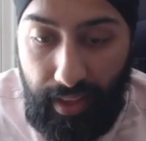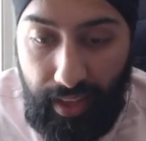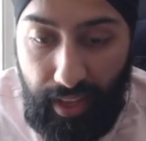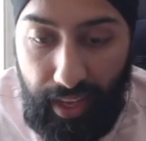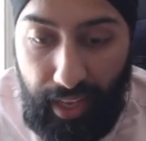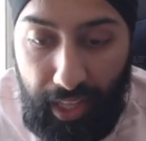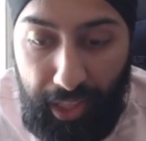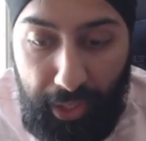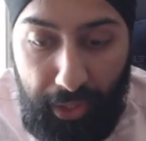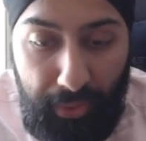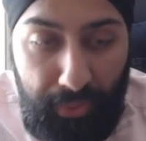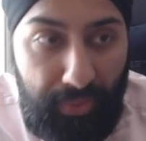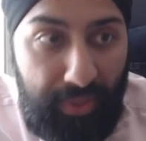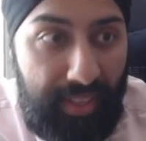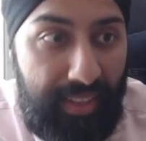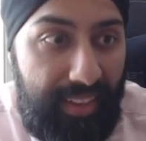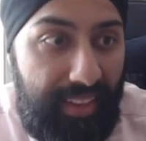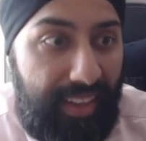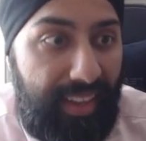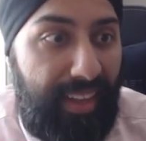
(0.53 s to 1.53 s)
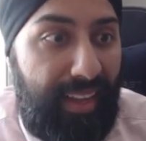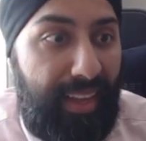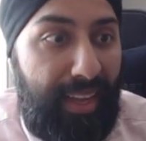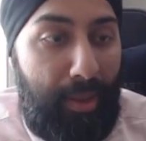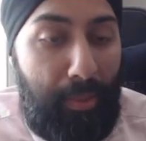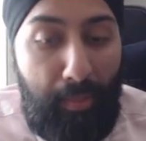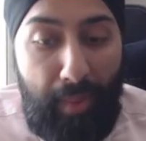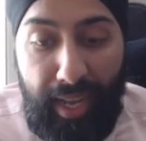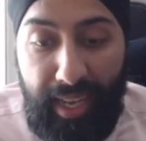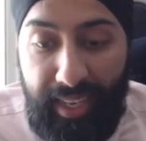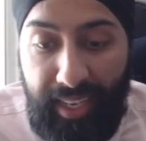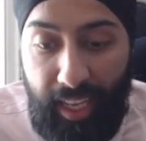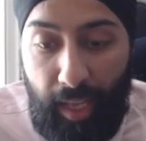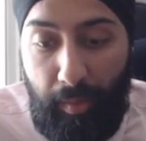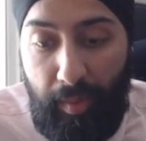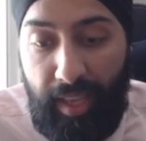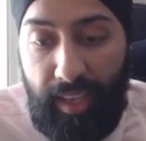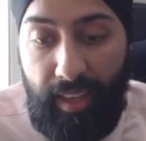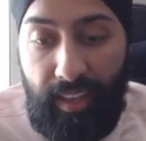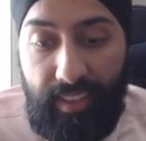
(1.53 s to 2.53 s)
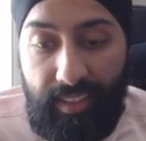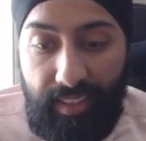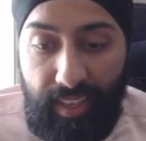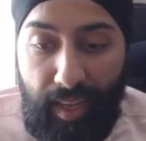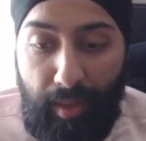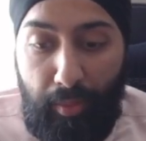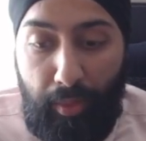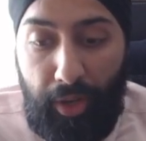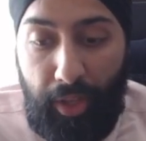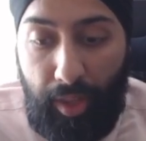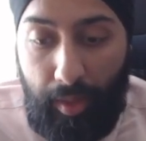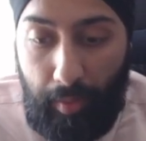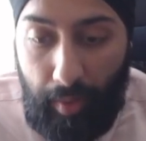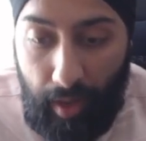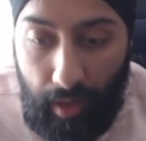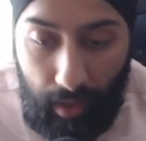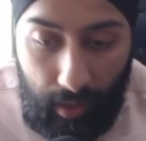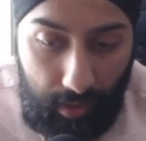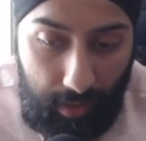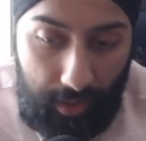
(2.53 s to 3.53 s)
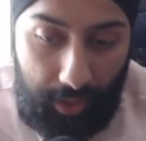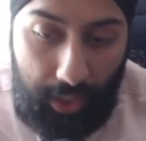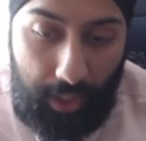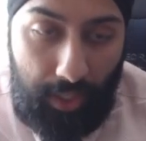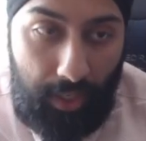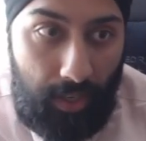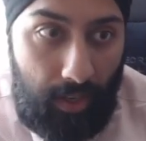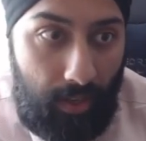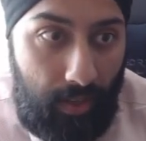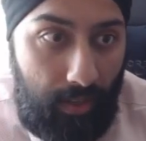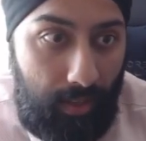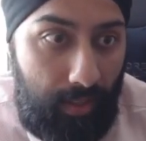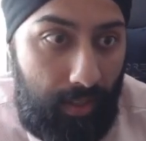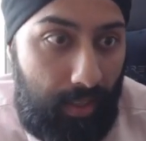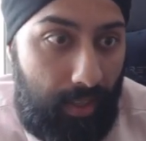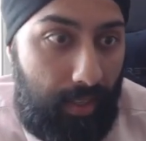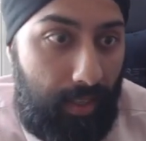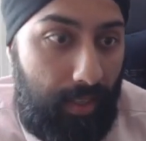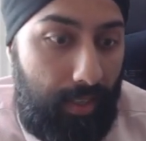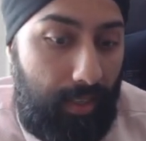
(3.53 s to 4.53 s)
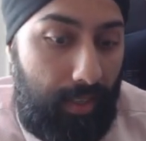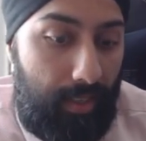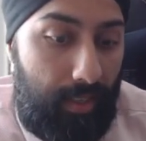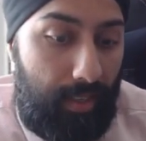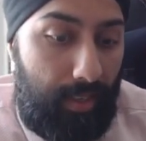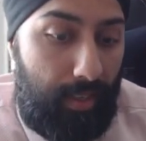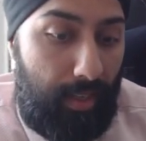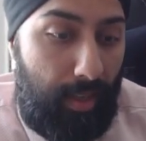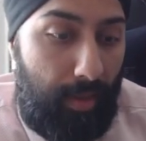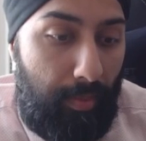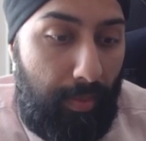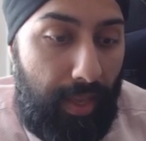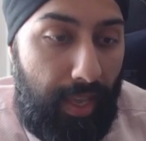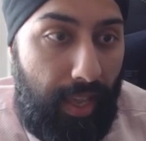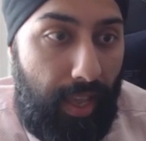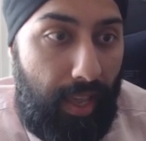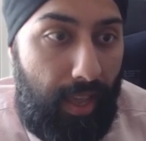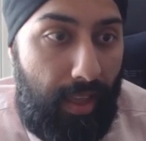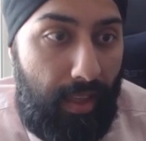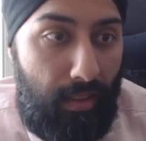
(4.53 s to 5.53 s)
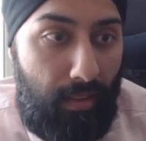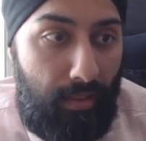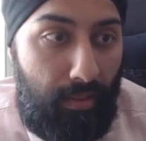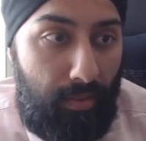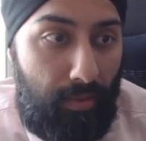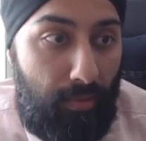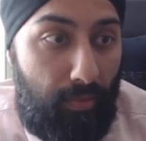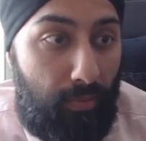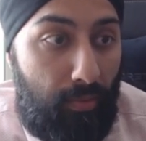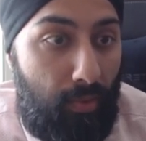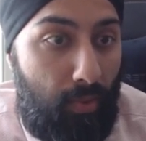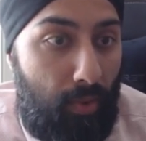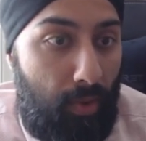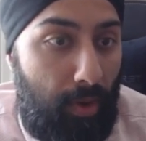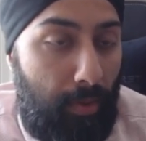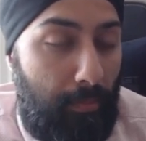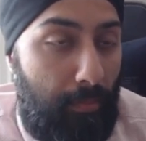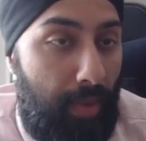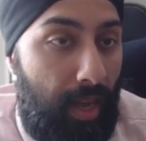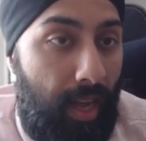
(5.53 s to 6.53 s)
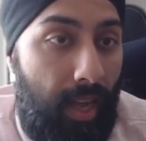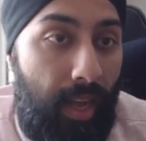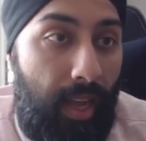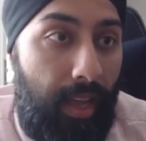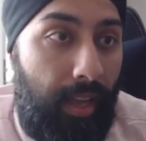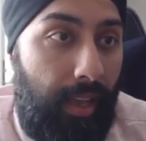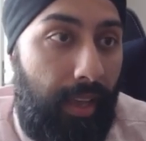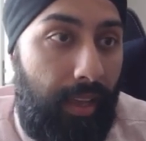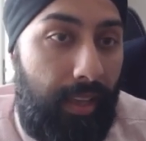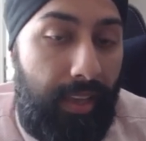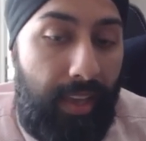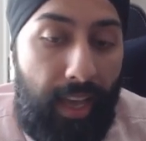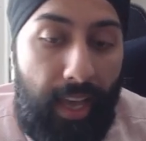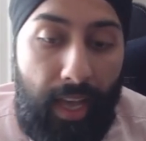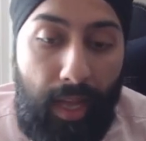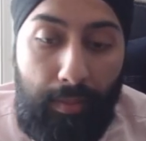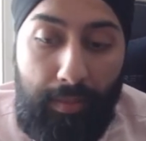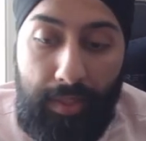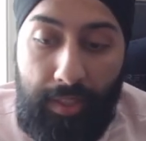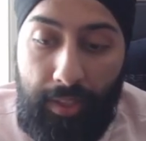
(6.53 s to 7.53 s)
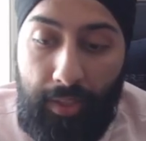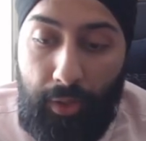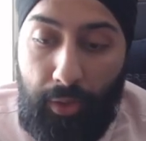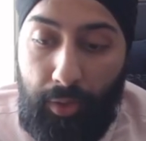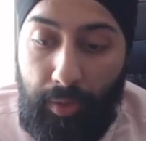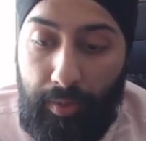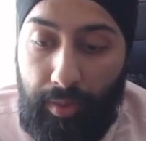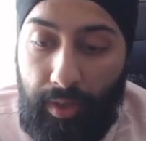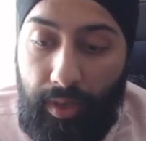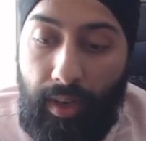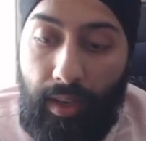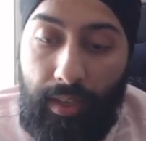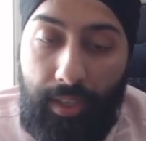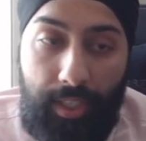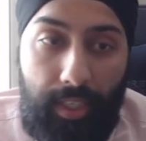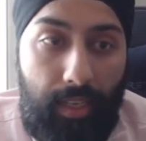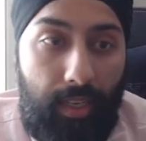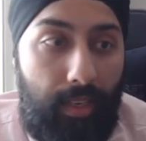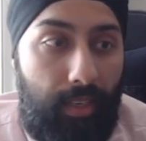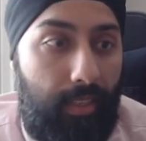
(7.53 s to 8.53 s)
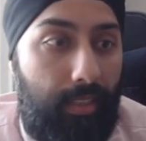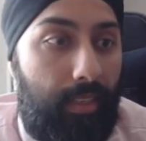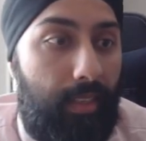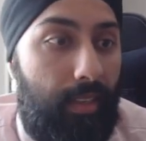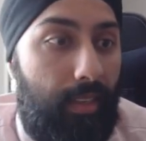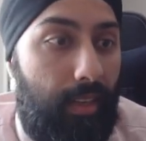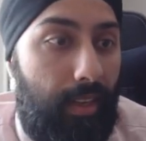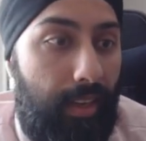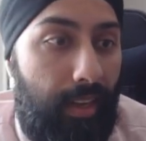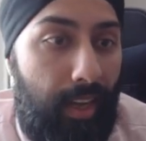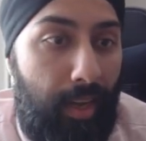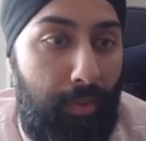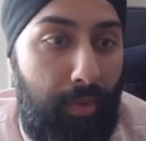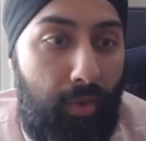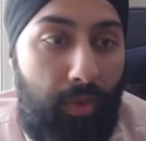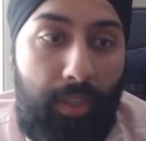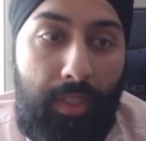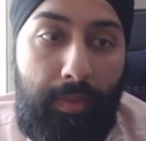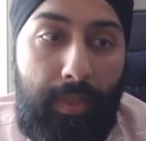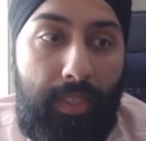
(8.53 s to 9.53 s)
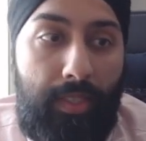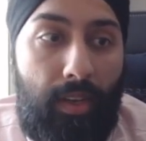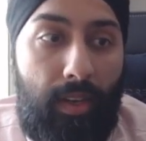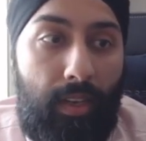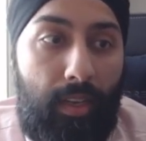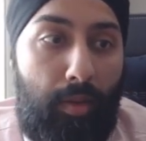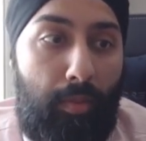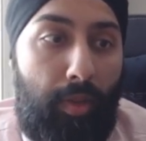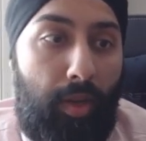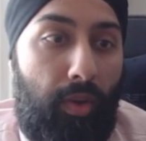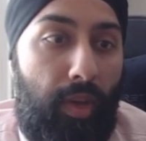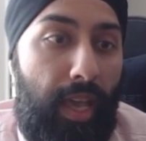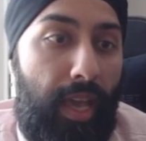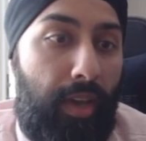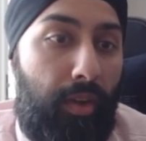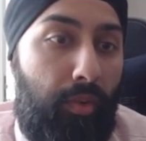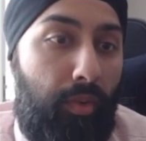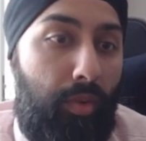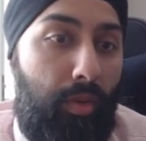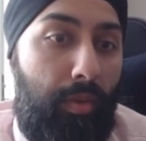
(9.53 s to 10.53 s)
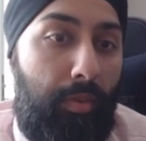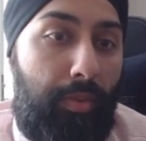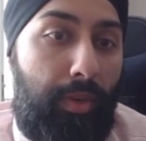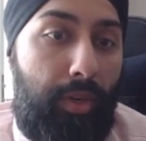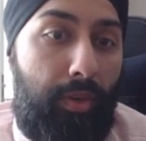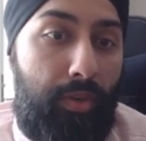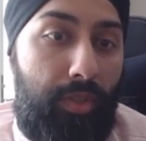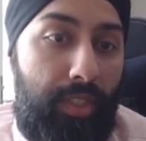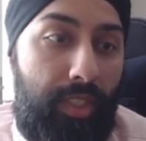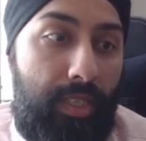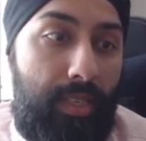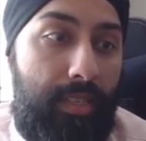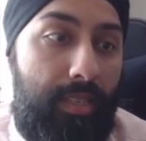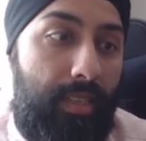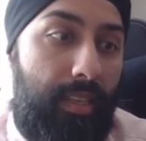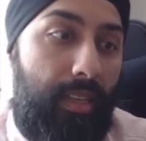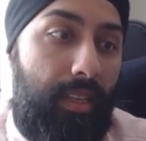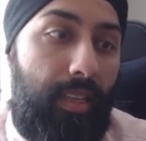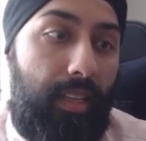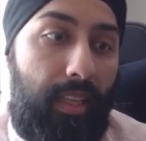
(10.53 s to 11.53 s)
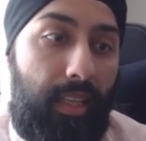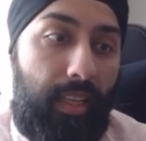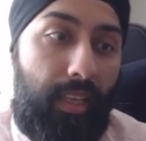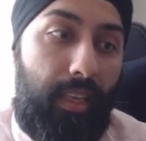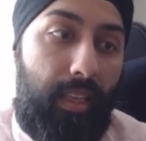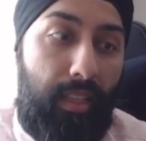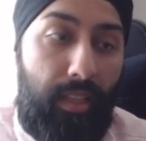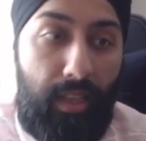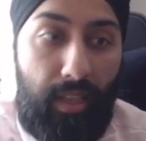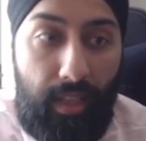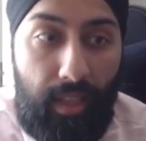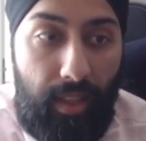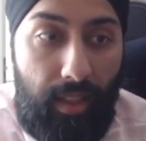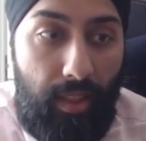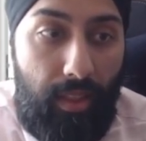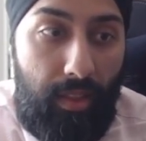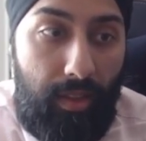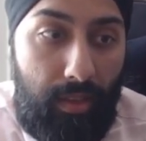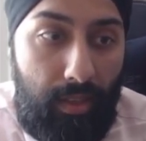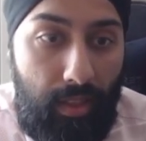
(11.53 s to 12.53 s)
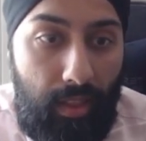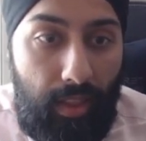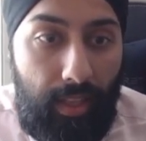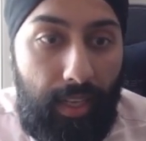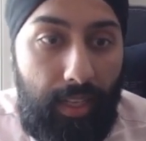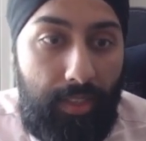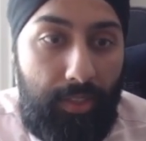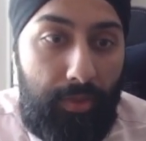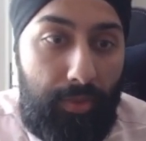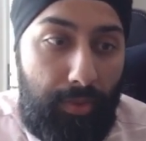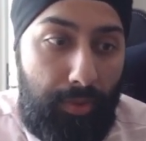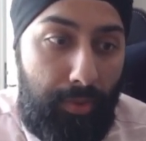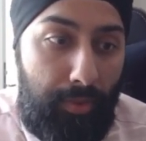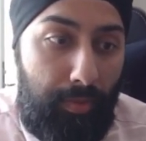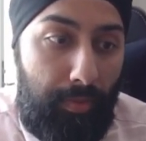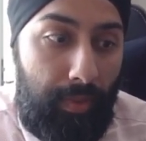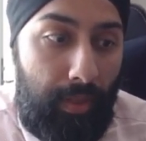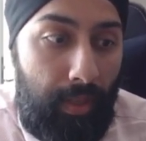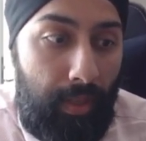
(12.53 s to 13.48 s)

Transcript: Hello, my name is Amritpal Chahal, and for my Capstone project, I'm going to be talking about equitable approaches in the classroom.